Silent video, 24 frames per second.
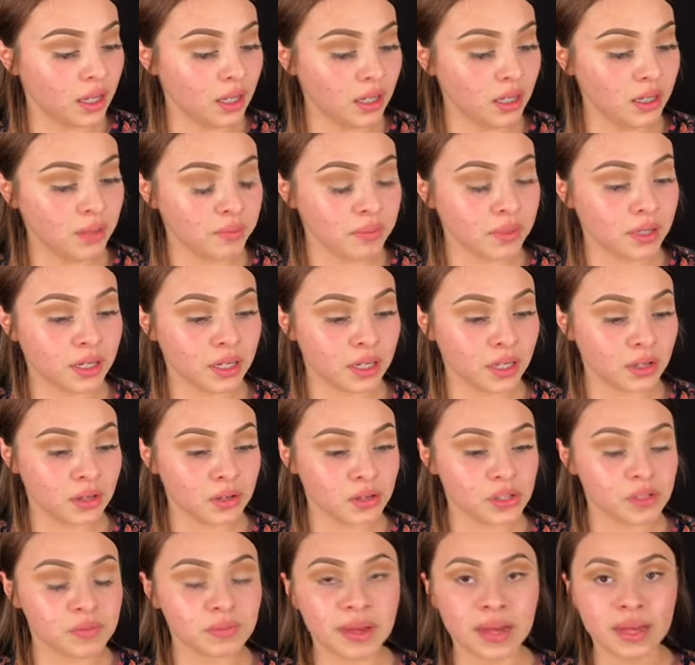I'm gonna
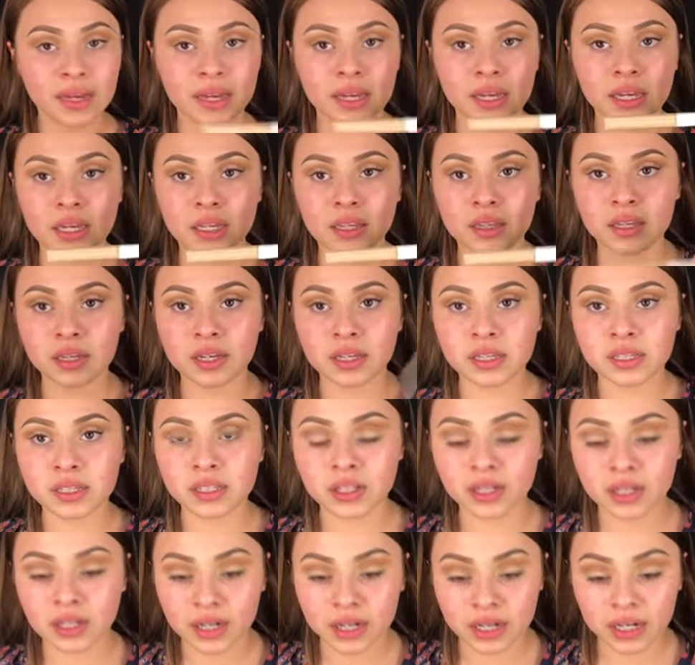use the
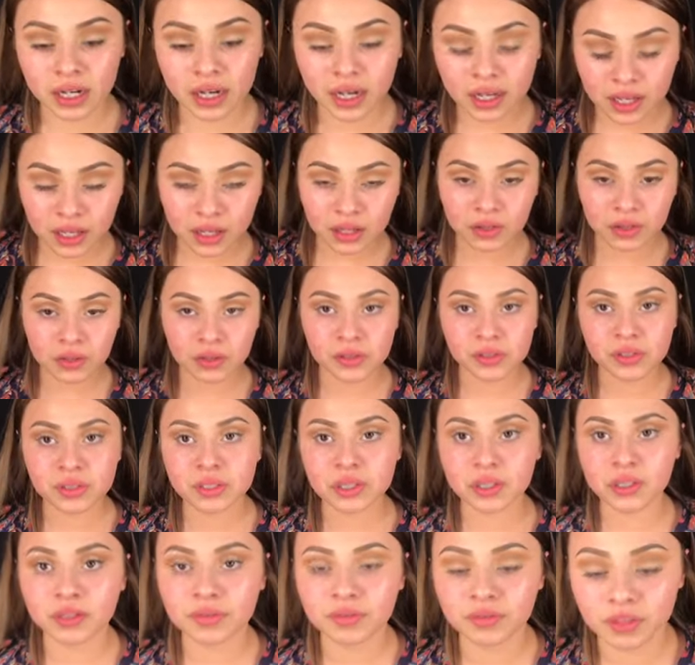concealer I
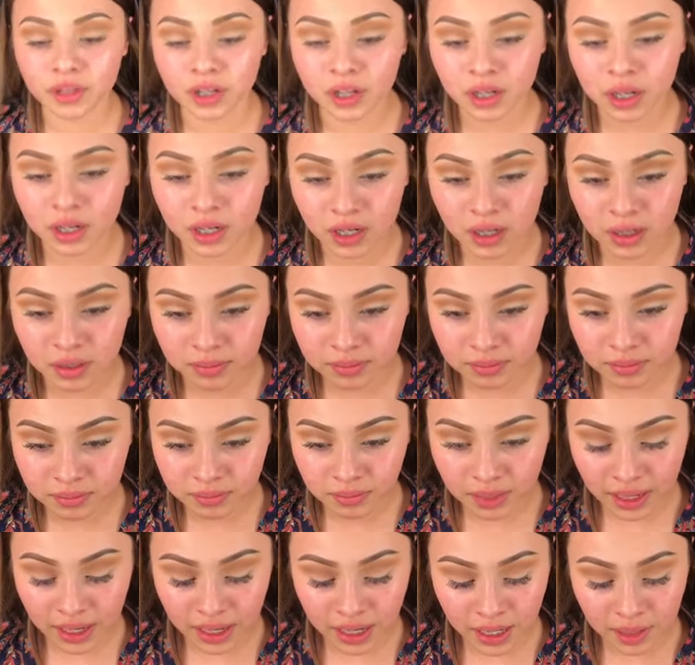used for
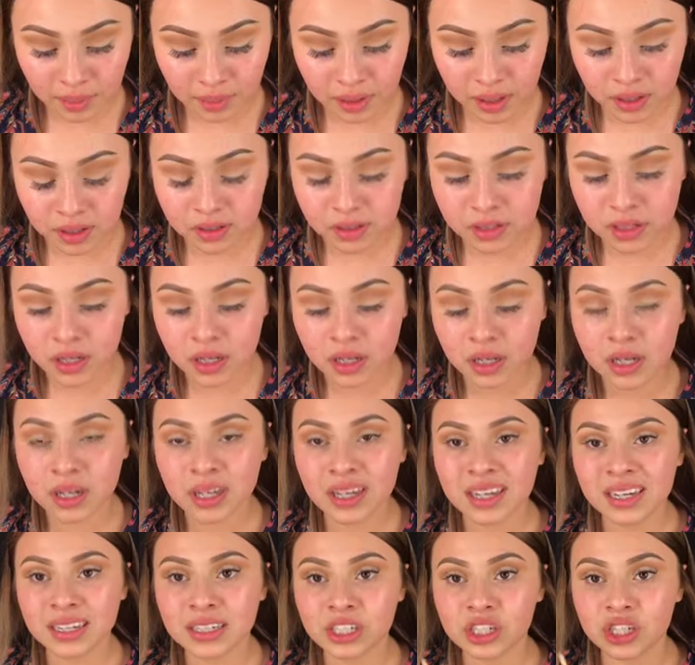my eyebrows.
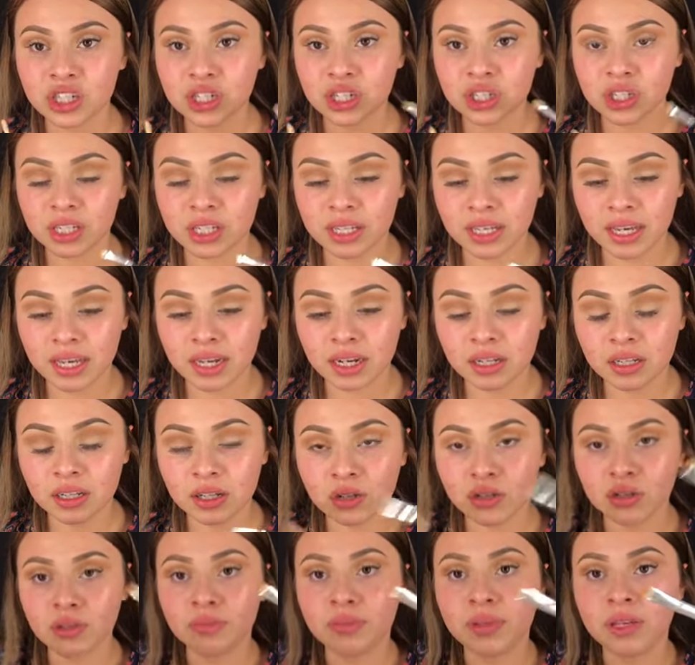Just get a
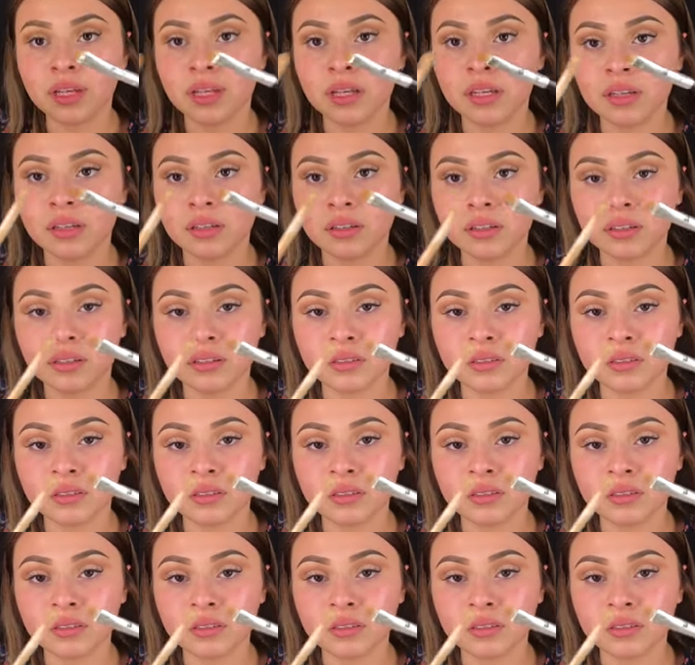little bit